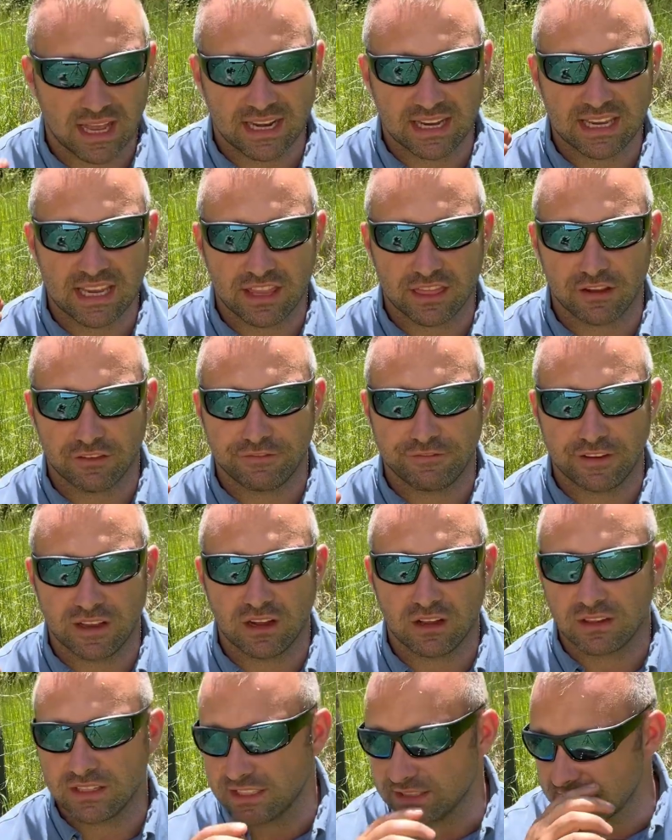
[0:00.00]
of get the
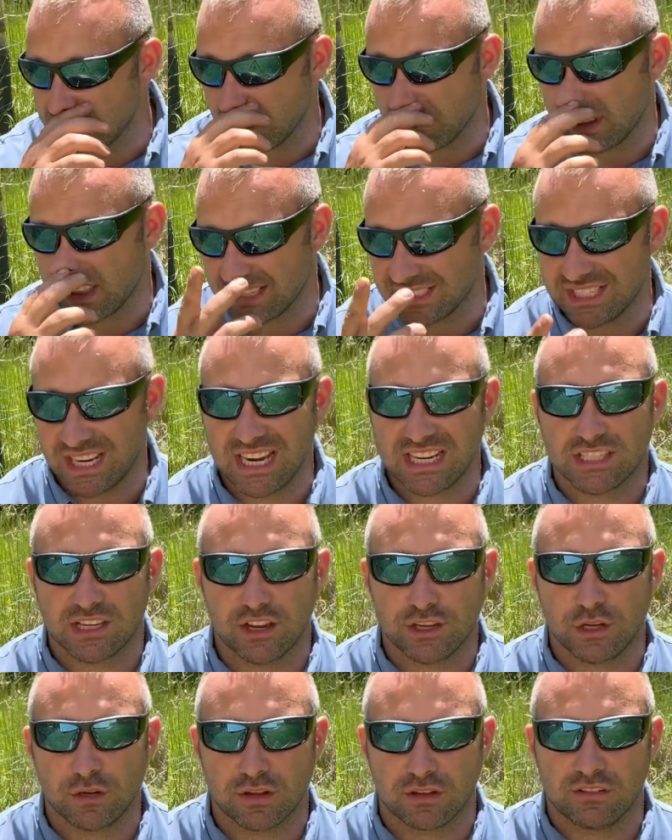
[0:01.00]
feel, just like with a
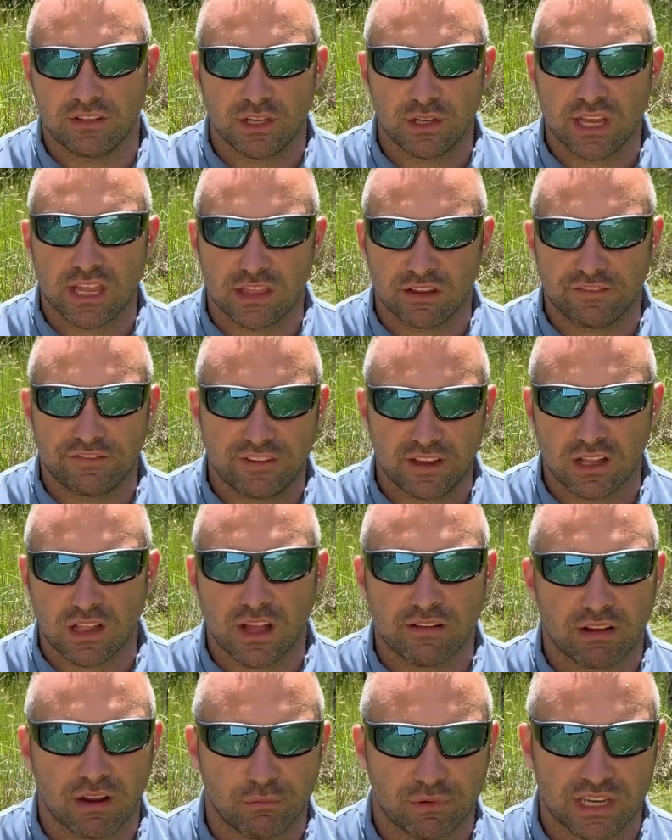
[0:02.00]
chainsaw, you get the feel
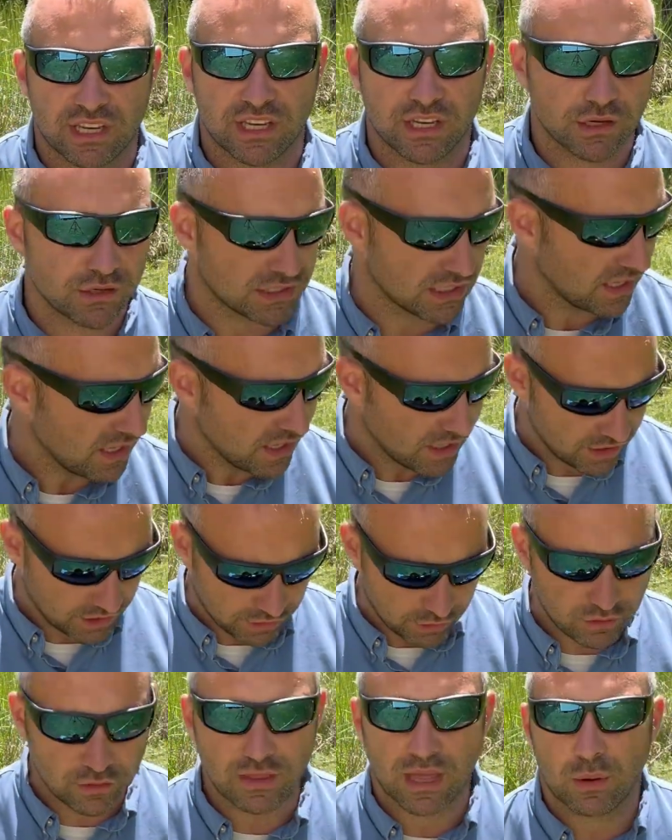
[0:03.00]
of it when you use it.
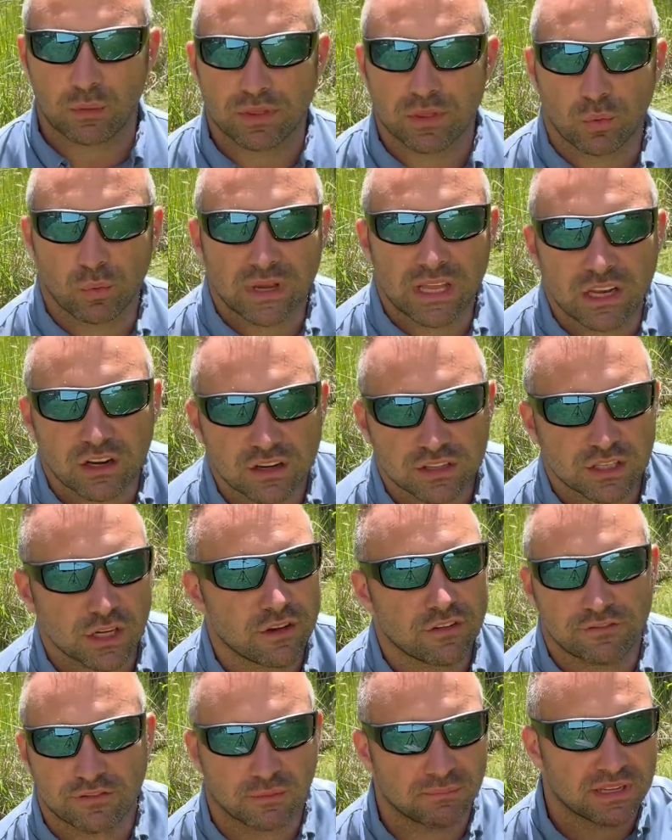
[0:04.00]
You do that with the weed eater
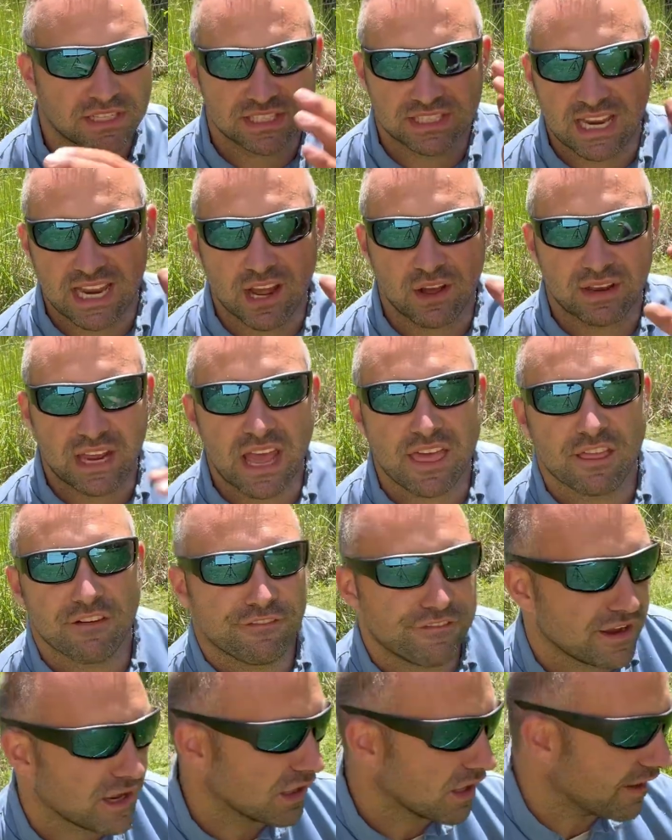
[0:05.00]
too, from the sound and the
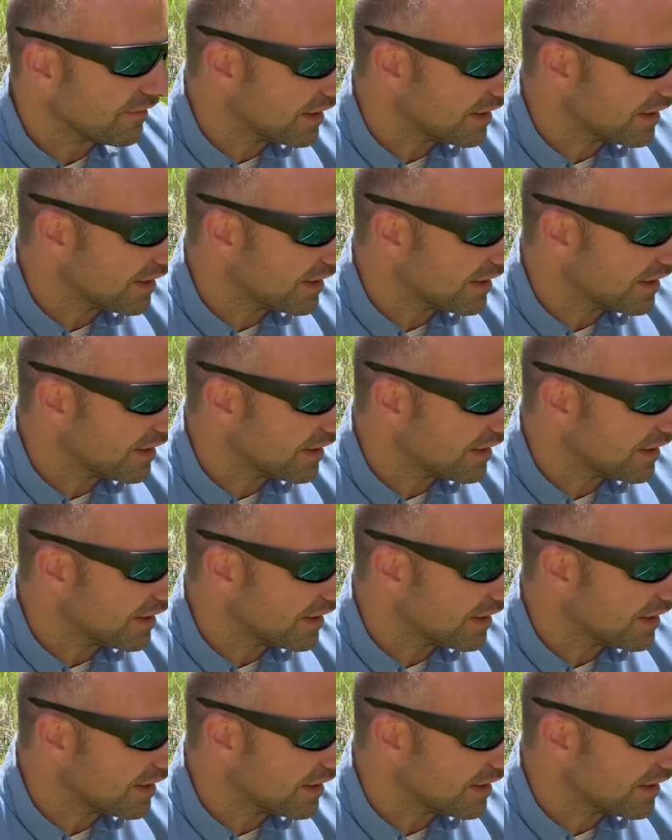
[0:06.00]
feel of